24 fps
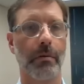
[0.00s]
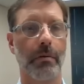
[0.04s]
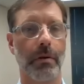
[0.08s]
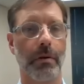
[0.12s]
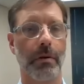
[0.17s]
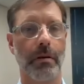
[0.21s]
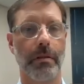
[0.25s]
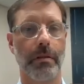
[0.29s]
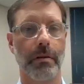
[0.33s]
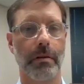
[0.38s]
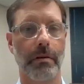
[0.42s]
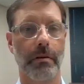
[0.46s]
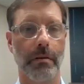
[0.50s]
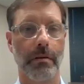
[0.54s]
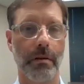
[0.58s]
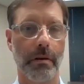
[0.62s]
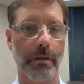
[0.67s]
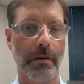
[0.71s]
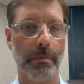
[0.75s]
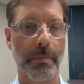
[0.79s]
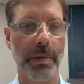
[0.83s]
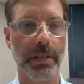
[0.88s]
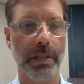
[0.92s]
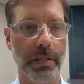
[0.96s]
are
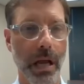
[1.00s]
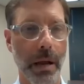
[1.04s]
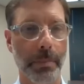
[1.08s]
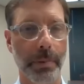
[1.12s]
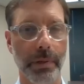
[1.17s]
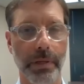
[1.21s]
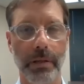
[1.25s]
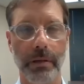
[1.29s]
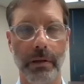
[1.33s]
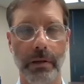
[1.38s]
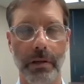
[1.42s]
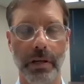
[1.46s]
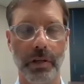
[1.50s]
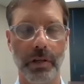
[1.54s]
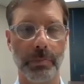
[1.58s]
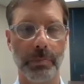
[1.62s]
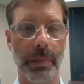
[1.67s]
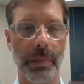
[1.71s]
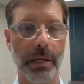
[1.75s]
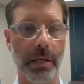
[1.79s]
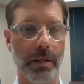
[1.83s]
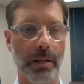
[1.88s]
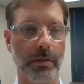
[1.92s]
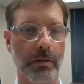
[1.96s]
there missed opportunities
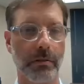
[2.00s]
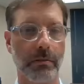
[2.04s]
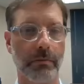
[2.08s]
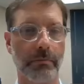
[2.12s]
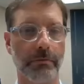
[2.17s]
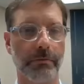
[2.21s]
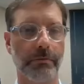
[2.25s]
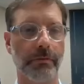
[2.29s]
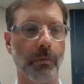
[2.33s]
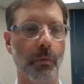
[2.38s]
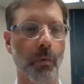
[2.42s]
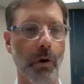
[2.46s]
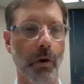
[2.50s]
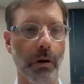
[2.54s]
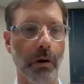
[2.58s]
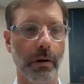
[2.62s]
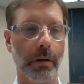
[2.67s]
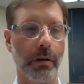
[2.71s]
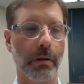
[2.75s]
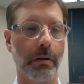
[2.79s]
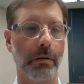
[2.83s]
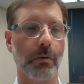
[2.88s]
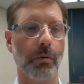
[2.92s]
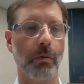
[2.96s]
because of
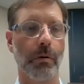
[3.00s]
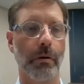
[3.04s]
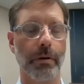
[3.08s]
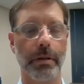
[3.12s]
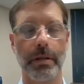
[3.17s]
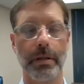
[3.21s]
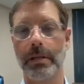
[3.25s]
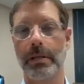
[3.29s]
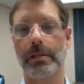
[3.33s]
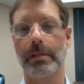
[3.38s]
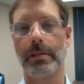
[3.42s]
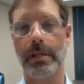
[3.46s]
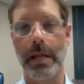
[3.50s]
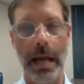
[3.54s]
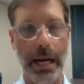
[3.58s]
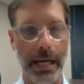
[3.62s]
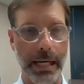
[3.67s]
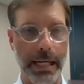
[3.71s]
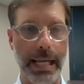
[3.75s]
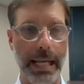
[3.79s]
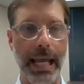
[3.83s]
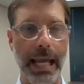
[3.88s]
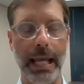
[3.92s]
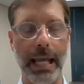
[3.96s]
work, or are you just
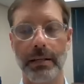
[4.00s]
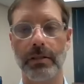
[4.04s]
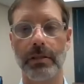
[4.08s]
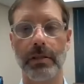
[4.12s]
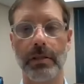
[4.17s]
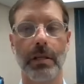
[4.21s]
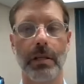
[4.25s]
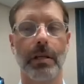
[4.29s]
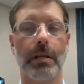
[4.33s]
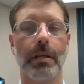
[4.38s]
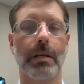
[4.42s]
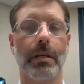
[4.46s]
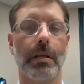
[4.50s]
not engaged?